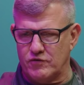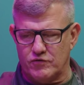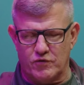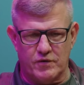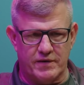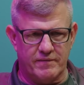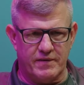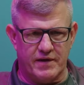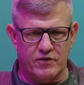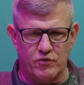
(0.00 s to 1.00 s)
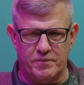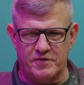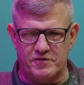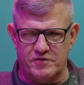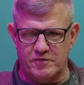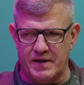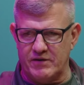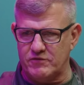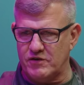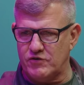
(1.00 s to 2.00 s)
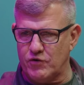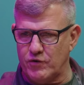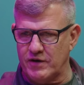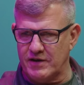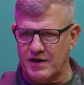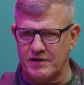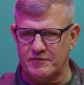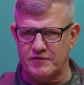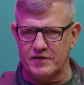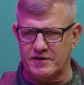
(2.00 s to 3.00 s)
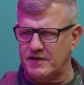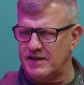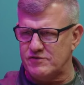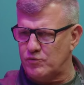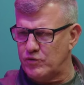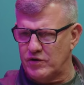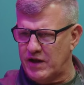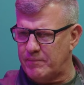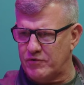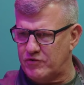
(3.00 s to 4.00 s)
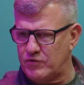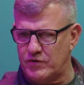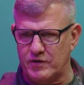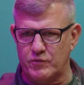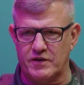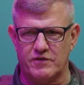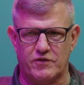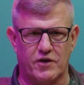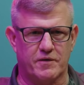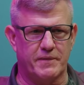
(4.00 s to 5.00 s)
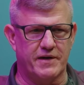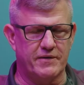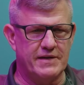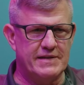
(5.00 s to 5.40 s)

So I, I hope this is about deterring conflict, and that's a real opportunity we can talk about